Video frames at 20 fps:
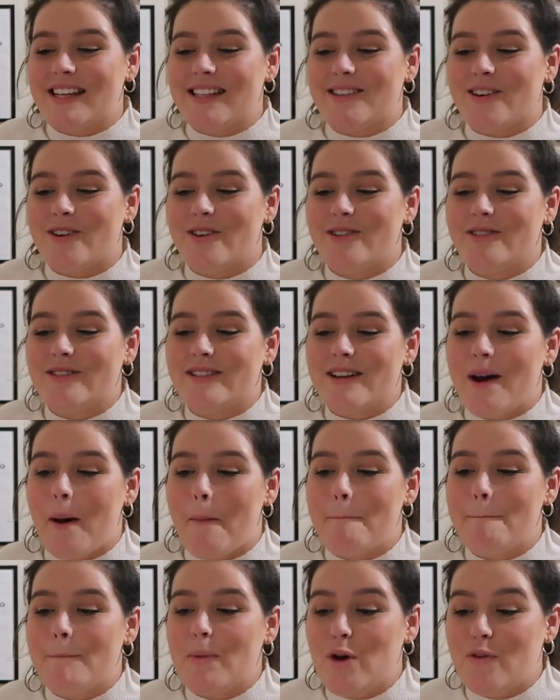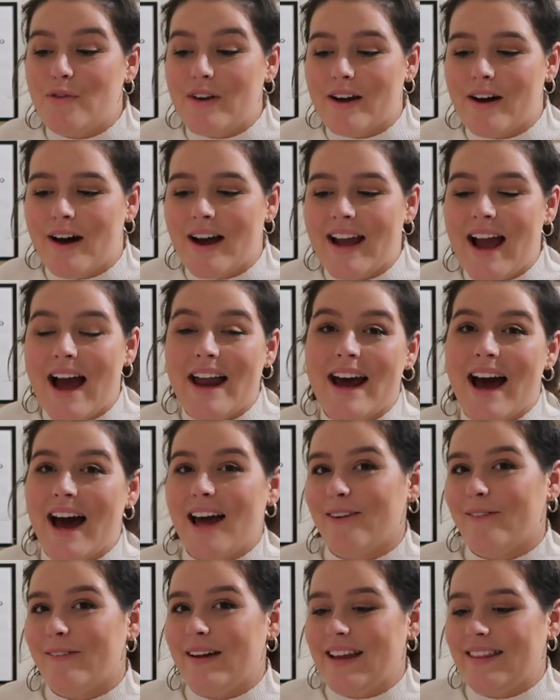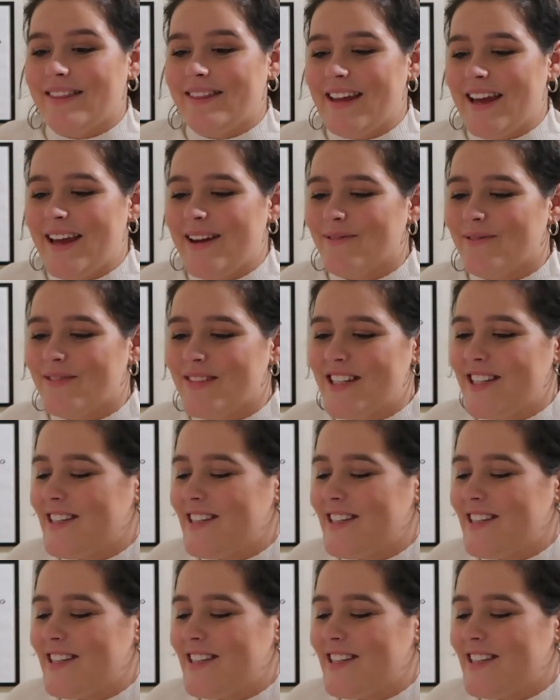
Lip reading: is called Movie Night and Halloween themed.